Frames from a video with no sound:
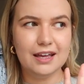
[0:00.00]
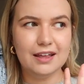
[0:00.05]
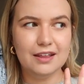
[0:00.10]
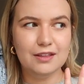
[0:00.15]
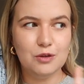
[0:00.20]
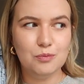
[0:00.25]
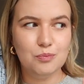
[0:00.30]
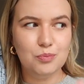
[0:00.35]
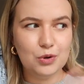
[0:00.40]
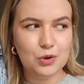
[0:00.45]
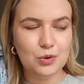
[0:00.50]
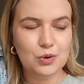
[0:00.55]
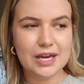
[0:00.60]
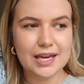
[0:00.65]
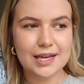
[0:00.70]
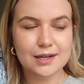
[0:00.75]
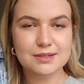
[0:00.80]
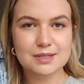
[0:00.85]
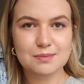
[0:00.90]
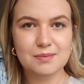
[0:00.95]
the boot
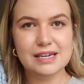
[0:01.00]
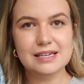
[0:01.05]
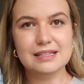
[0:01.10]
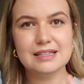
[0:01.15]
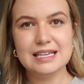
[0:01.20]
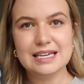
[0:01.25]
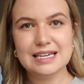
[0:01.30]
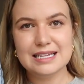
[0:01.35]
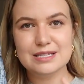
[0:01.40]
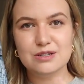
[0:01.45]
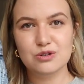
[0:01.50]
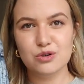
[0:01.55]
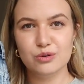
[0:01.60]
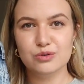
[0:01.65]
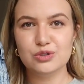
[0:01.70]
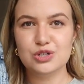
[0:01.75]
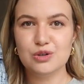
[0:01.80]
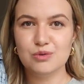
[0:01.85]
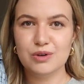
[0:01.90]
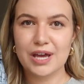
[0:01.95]
heels make these
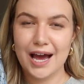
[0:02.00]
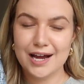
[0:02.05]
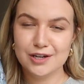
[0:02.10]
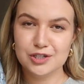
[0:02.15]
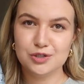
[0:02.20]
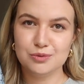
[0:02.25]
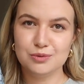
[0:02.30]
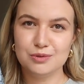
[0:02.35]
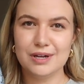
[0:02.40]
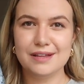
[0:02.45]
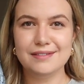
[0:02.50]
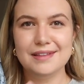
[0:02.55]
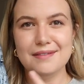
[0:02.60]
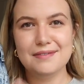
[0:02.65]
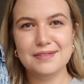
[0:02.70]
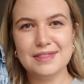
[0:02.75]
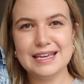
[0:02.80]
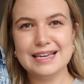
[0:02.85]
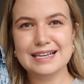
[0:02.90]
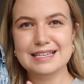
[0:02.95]
not too casual and
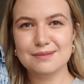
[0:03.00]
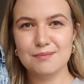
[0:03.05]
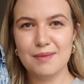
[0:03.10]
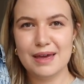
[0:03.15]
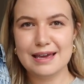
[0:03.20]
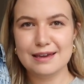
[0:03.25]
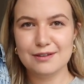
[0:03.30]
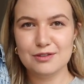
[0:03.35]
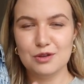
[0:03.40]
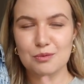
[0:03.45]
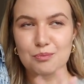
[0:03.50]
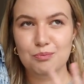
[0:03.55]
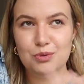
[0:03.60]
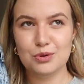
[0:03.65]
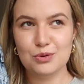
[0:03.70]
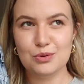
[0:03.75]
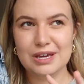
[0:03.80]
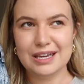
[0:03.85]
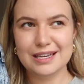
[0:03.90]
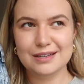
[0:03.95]
then these make the
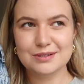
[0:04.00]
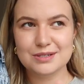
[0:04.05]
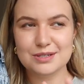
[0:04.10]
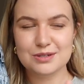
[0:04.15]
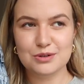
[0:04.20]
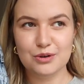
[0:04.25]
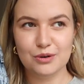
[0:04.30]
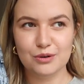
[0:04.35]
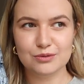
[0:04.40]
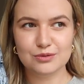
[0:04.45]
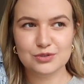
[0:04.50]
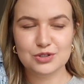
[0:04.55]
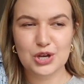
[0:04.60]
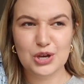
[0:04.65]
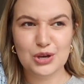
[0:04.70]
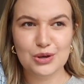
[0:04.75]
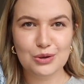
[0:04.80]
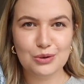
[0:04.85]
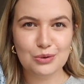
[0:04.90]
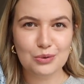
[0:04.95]
boot heels not
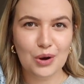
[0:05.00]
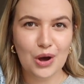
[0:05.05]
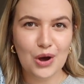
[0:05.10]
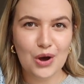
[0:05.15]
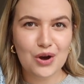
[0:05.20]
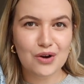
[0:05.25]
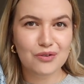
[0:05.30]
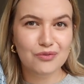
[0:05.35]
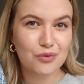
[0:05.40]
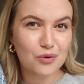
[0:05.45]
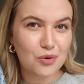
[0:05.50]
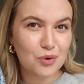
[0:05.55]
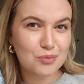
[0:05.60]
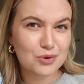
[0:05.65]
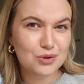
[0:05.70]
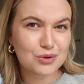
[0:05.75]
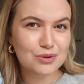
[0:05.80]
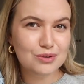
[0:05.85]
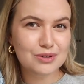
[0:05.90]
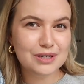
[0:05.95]
too
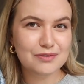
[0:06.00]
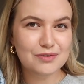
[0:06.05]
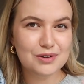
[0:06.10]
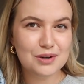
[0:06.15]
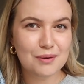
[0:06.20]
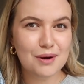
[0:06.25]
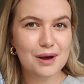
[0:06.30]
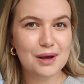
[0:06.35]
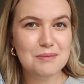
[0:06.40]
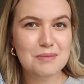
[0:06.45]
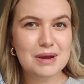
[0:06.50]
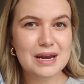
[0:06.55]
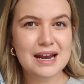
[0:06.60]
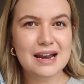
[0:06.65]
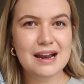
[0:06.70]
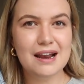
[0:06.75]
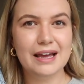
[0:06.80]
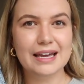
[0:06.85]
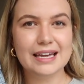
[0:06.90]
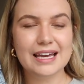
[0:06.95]
formal if you know what I
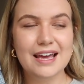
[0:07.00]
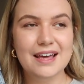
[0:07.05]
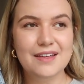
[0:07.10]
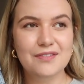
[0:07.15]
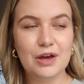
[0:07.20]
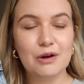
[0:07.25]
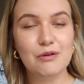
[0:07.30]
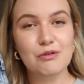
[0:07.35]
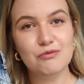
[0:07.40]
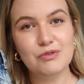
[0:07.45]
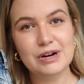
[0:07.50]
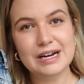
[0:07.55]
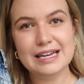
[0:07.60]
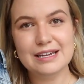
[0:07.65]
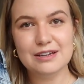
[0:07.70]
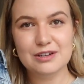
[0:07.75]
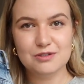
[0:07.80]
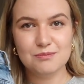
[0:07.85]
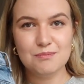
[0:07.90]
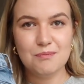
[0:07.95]
mean like they're a really
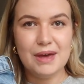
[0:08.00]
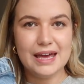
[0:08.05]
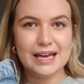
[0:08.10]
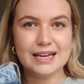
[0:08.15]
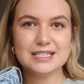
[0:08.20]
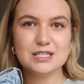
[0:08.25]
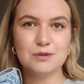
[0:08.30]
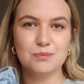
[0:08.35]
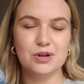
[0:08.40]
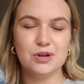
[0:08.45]
good mix to